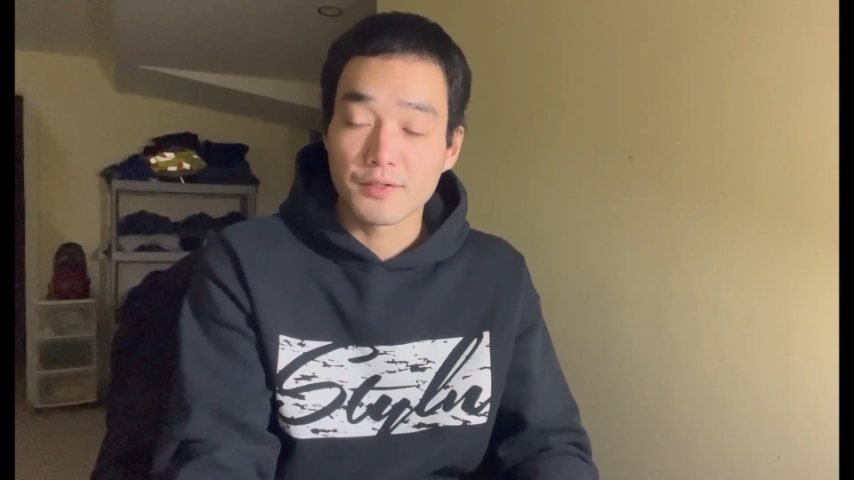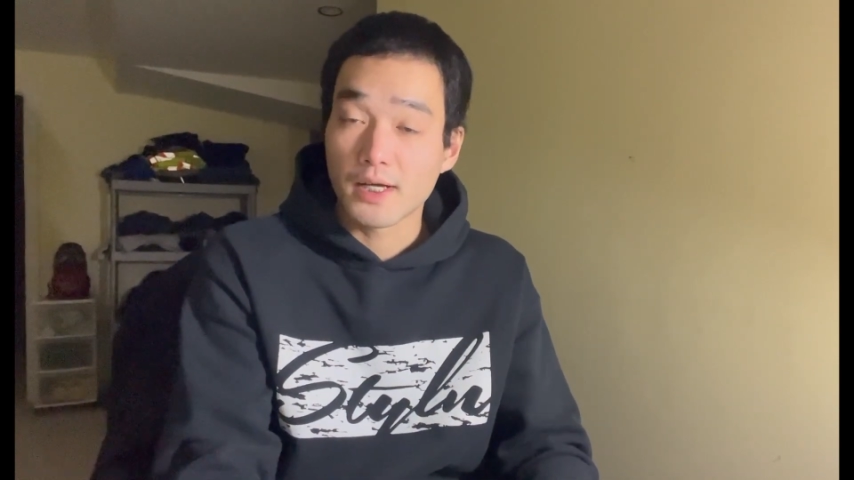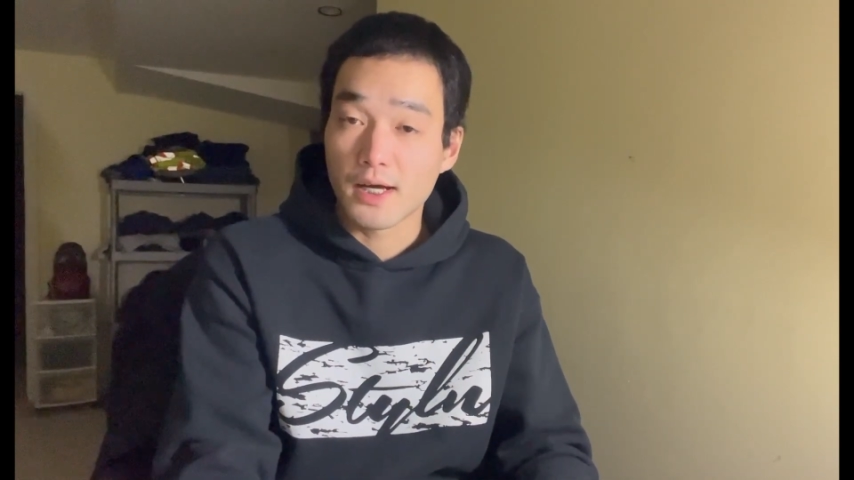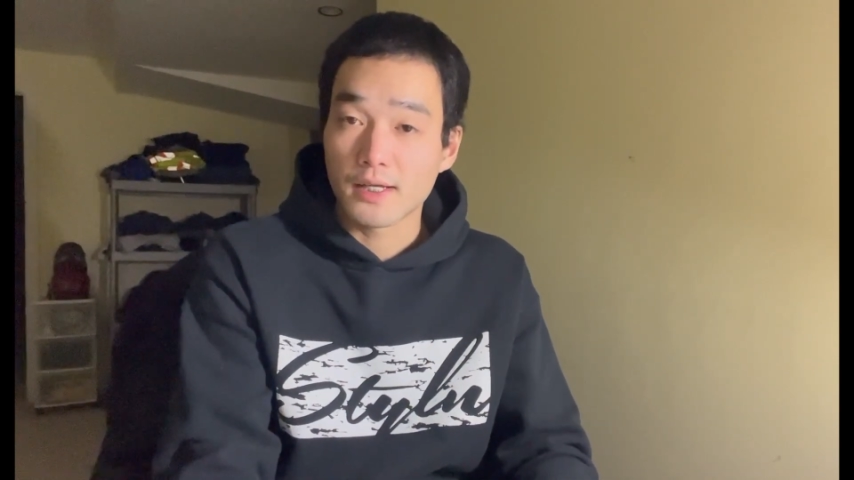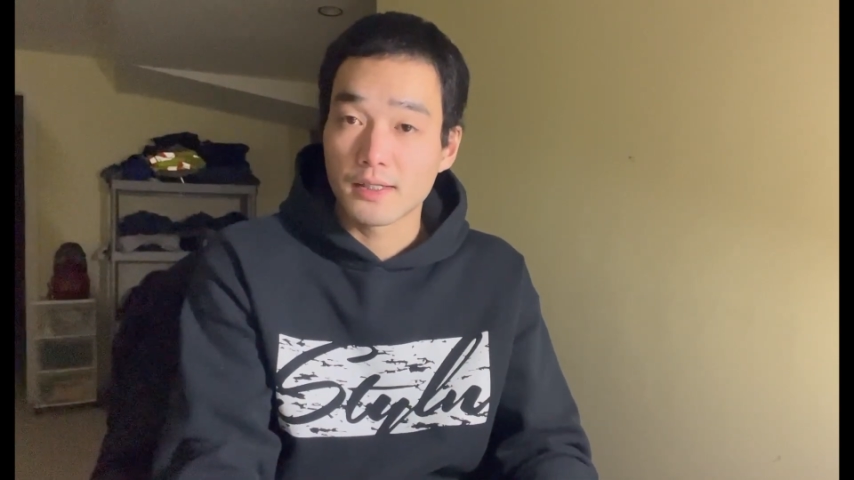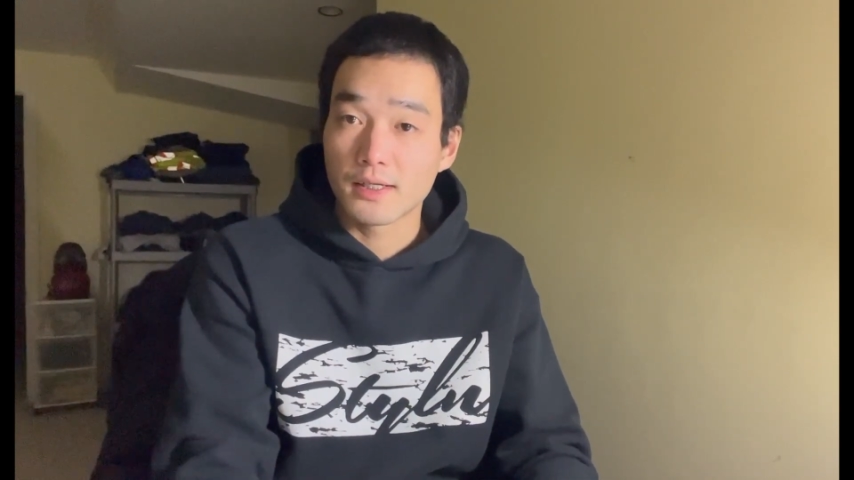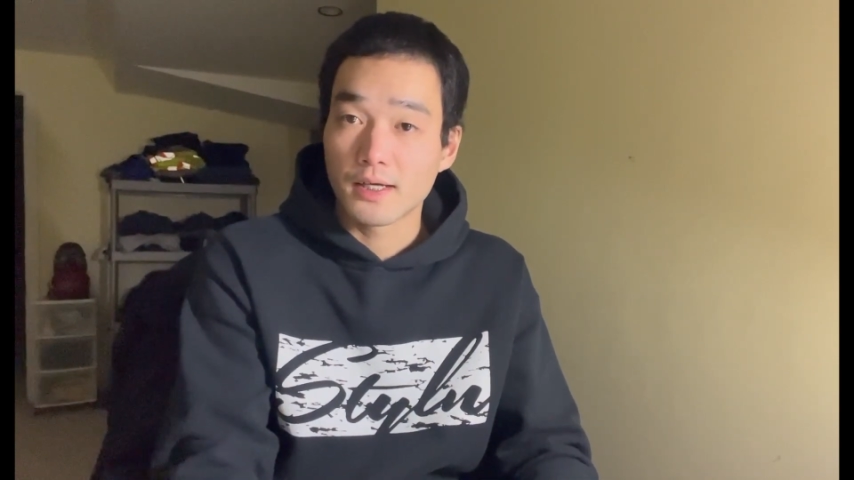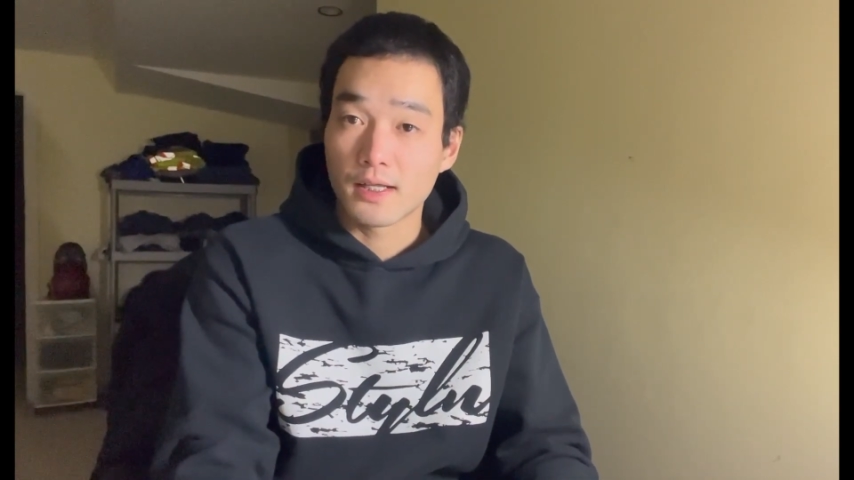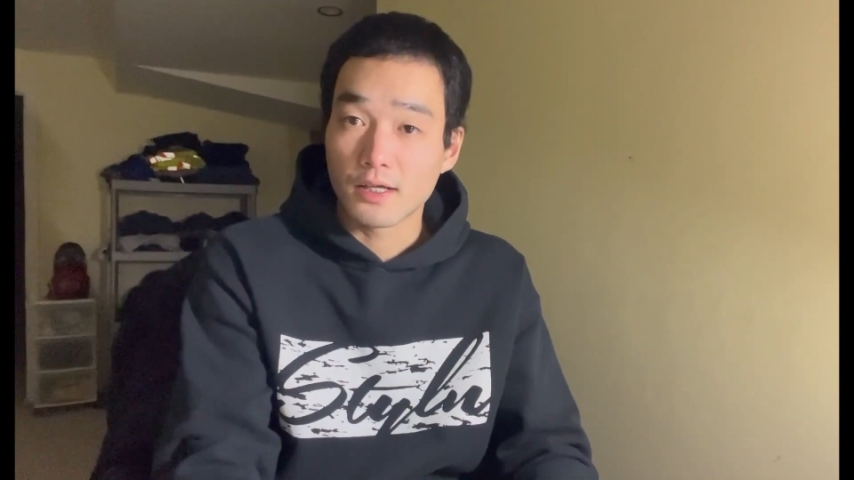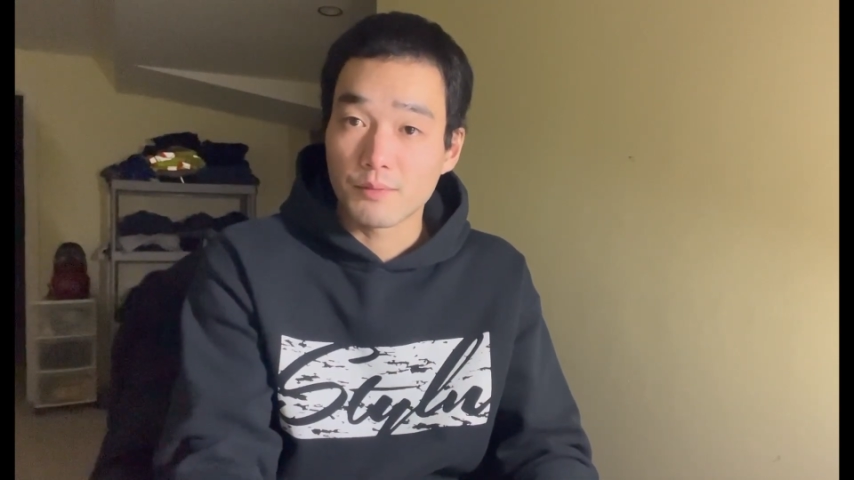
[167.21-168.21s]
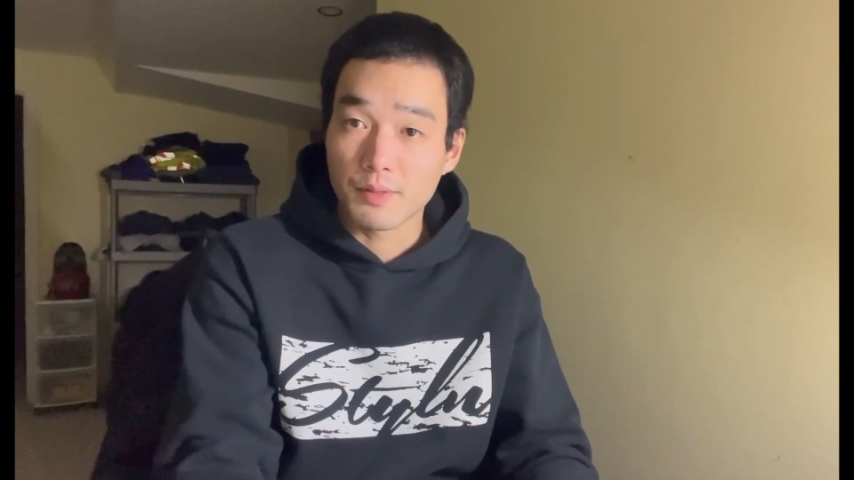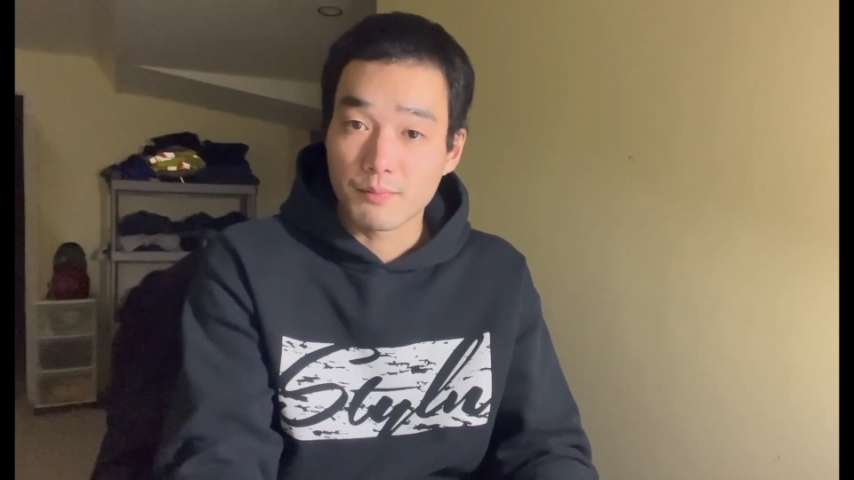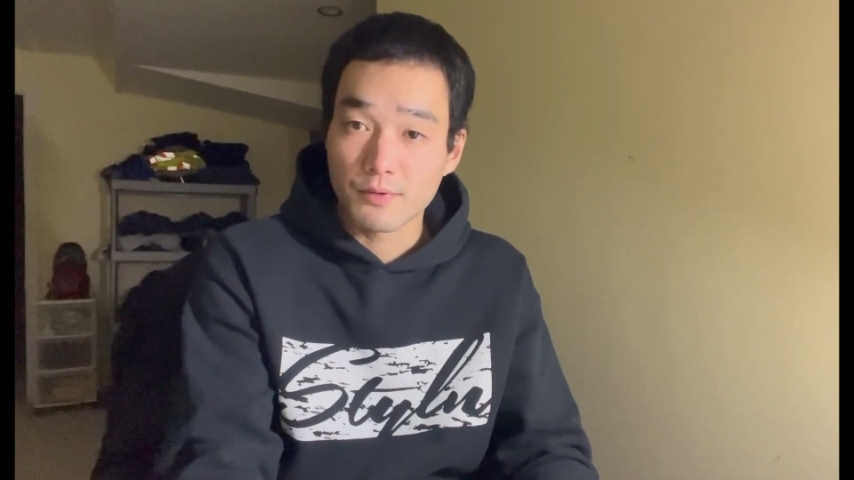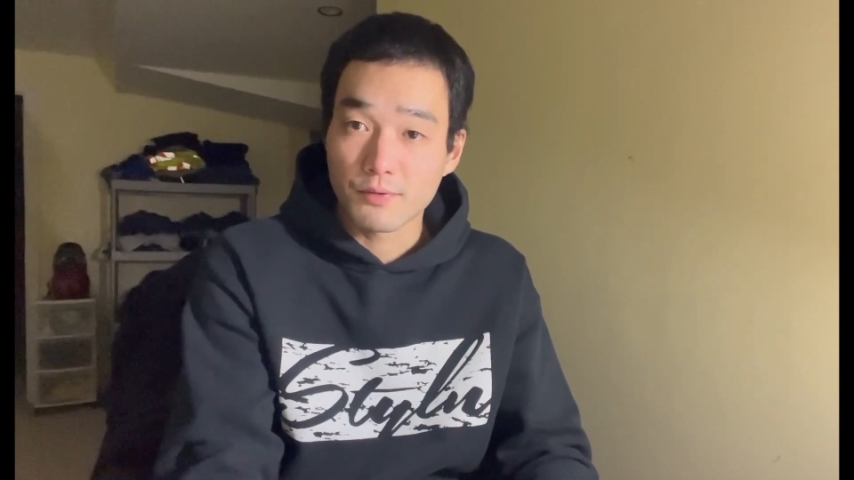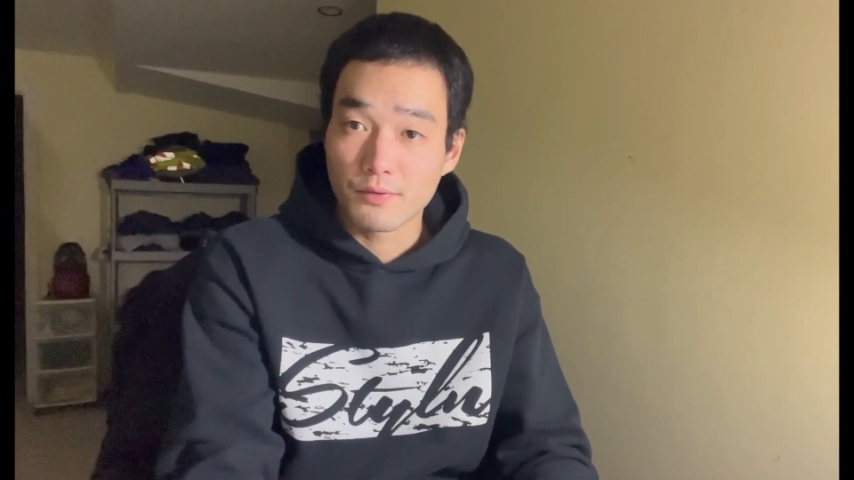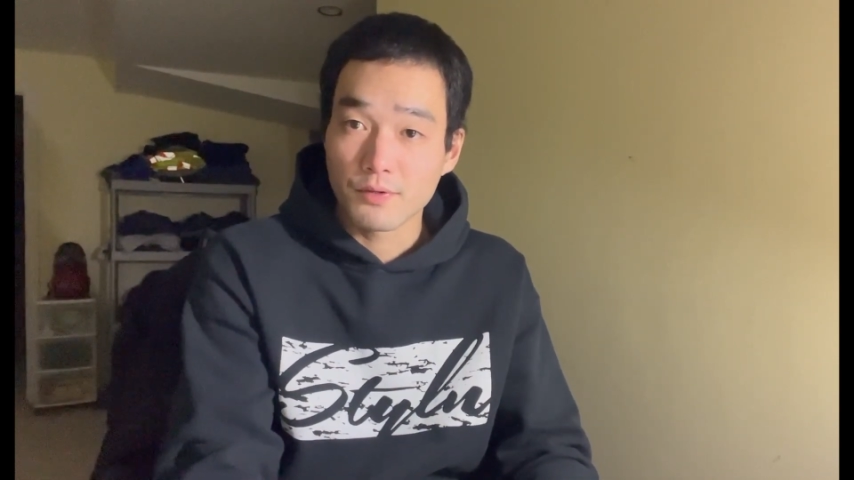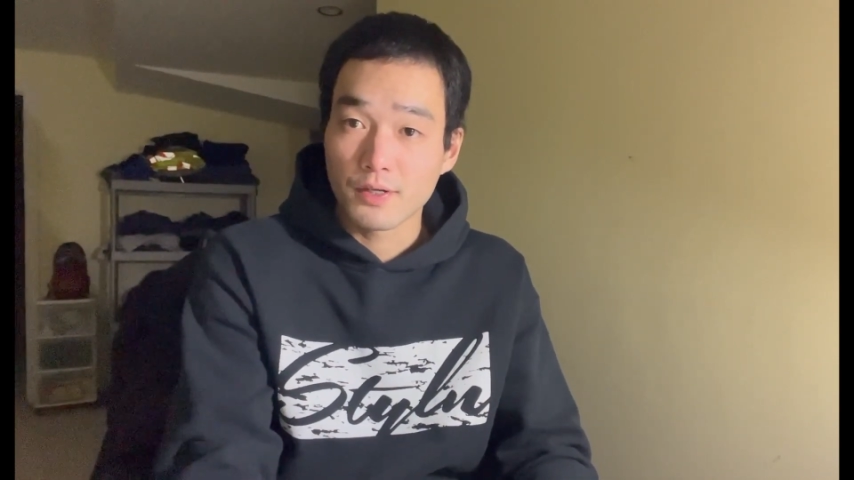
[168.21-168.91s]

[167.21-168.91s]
that a lot of people,